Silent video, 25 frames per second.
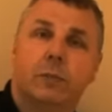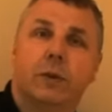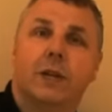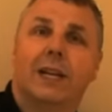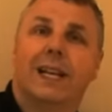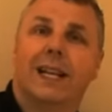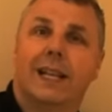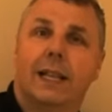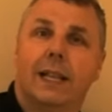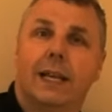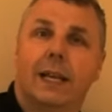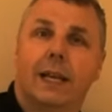
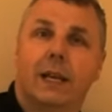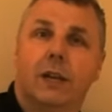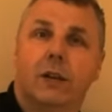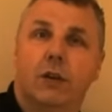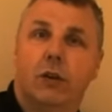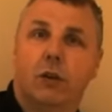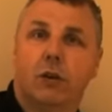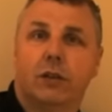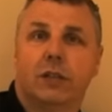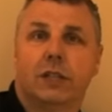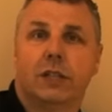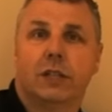put a clear
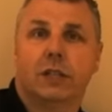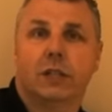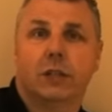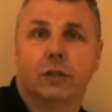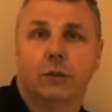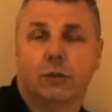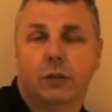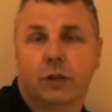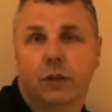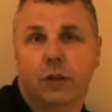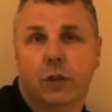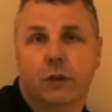knotting
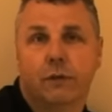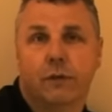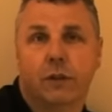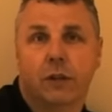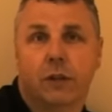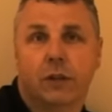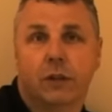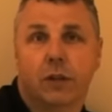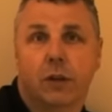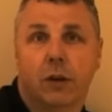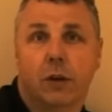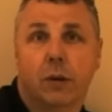solution
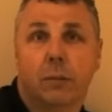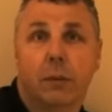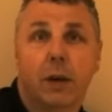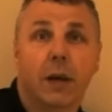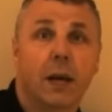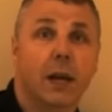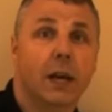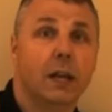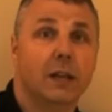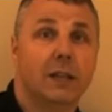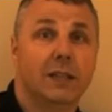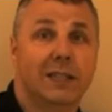over the
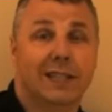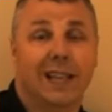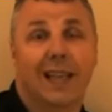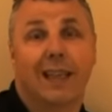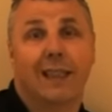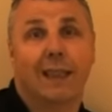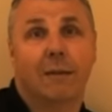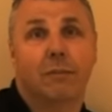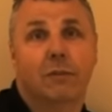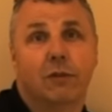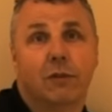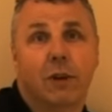top, just
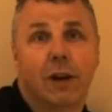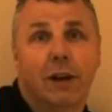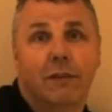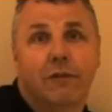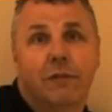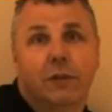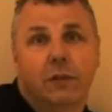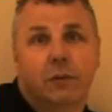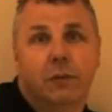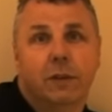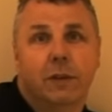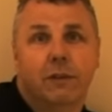let them
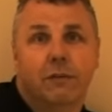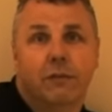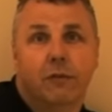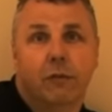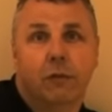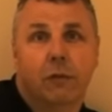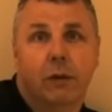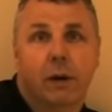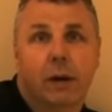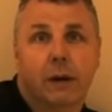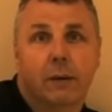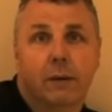dry for
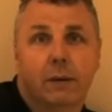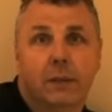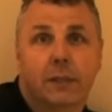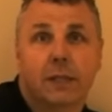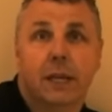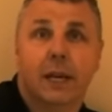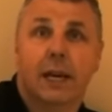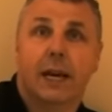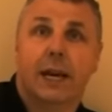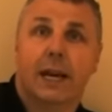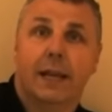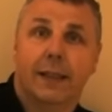twenty-four
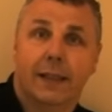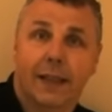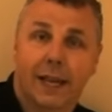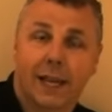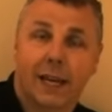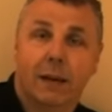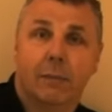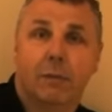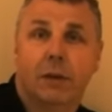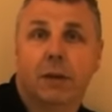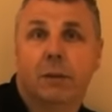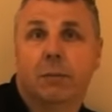hours, and
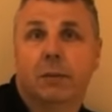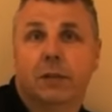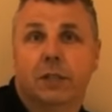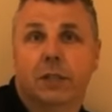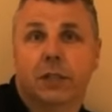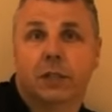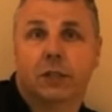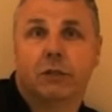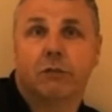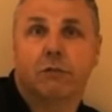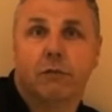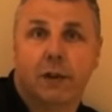then I'm in a
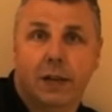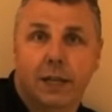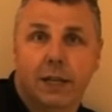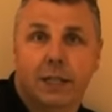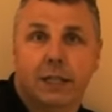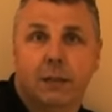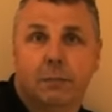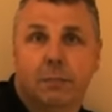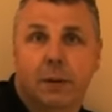position ready to